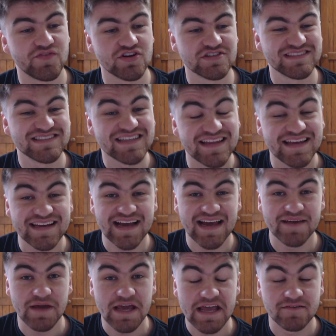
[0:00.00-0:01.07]
vs Sydney
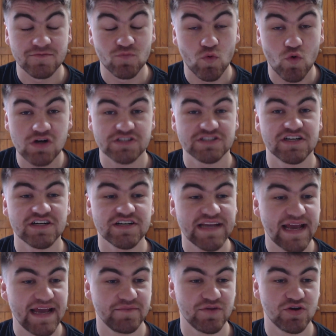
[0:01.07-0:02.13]
game and what a
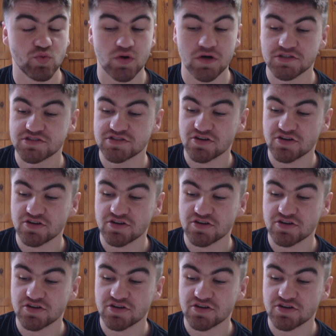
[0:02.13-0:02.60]
game it was.